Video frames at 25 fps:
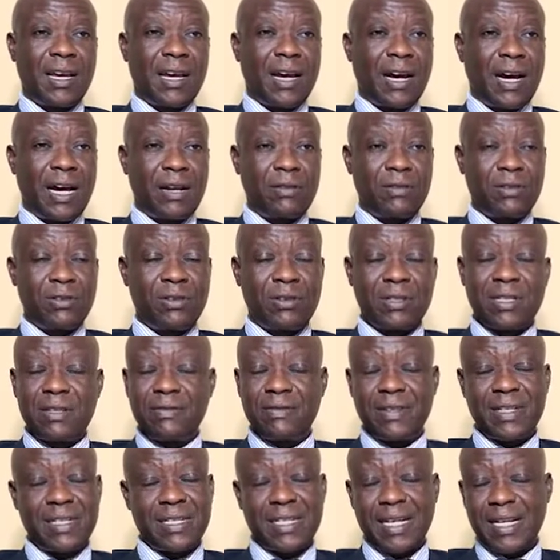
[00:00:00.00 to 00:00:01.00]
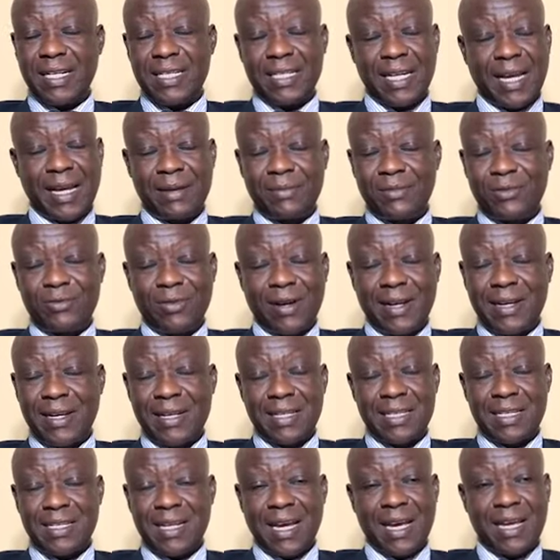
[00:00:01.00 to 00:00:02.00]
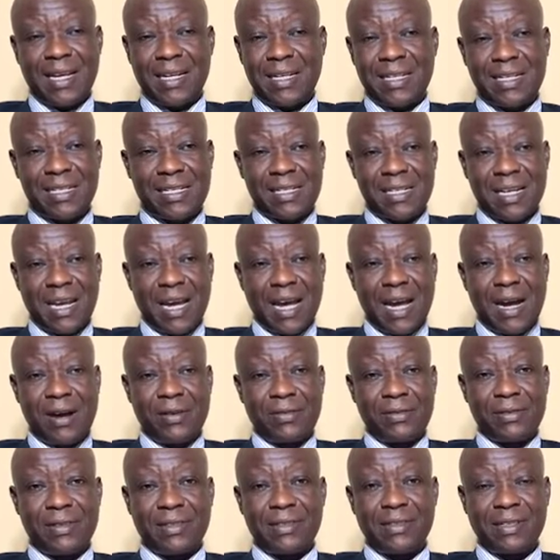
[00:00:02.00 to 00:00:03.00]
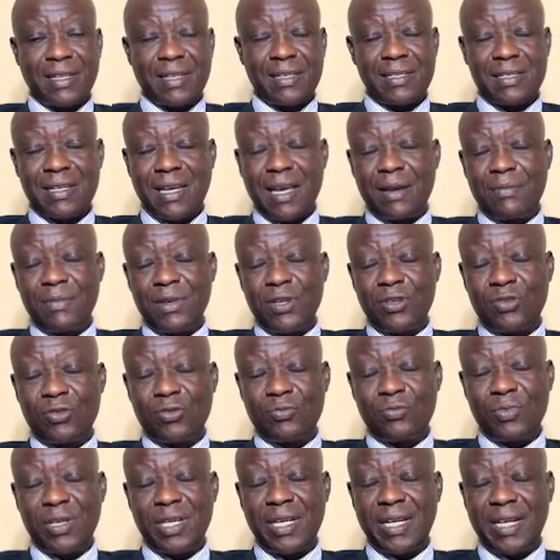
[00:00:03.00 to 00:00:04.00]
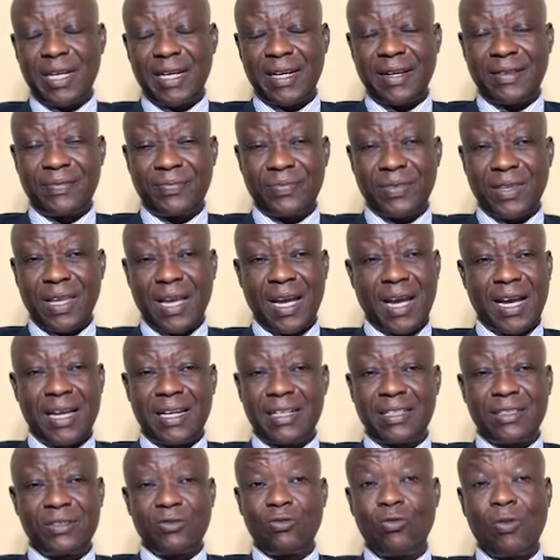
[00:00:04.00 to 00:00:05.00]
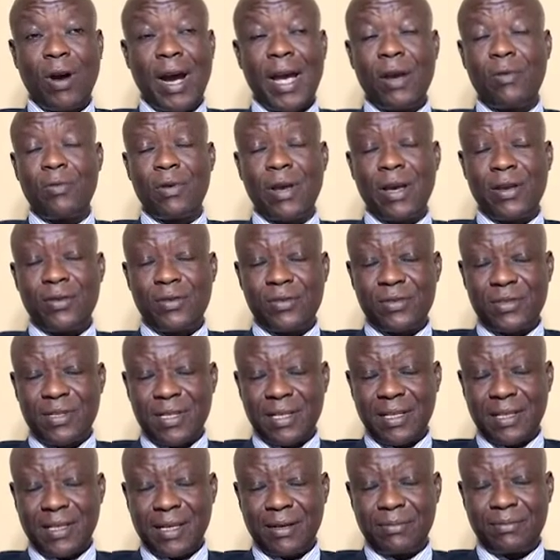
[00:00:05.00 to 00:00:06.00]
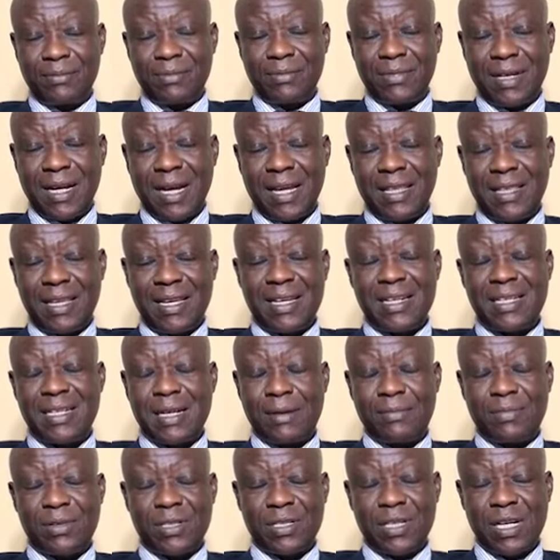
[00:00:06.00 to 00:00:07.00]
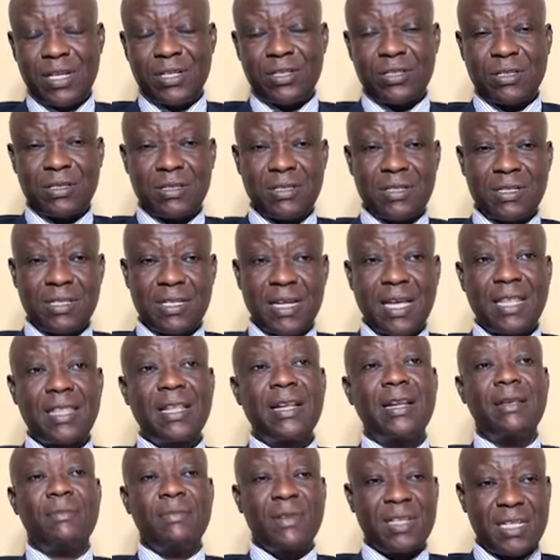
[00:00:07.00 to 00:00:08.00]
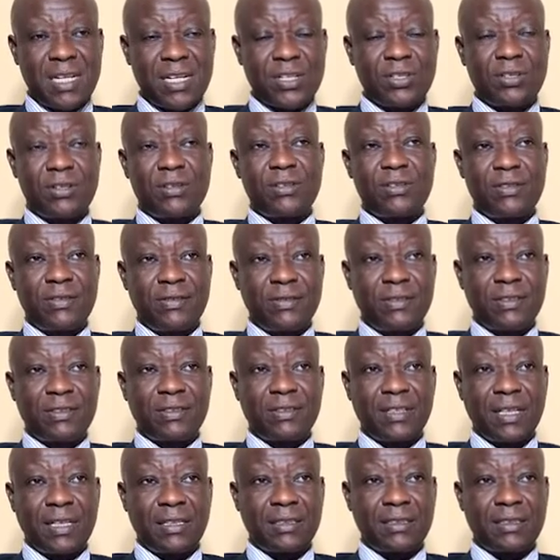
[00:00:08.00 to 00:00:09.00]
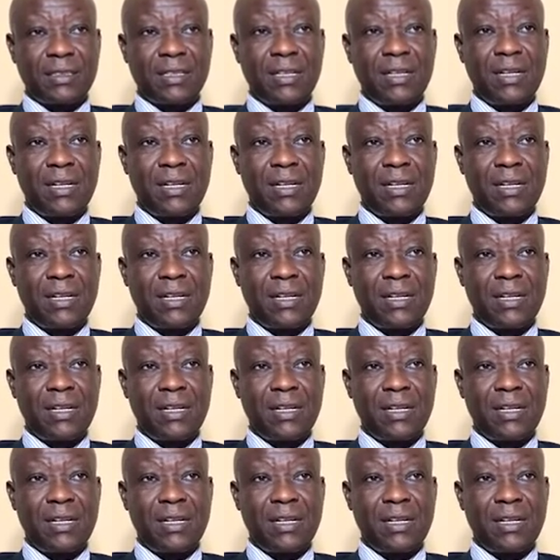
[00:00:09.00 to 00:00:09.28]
and we don't even take time to understand how these things came into being and why we are using them and the interpretations and the limitations of those things.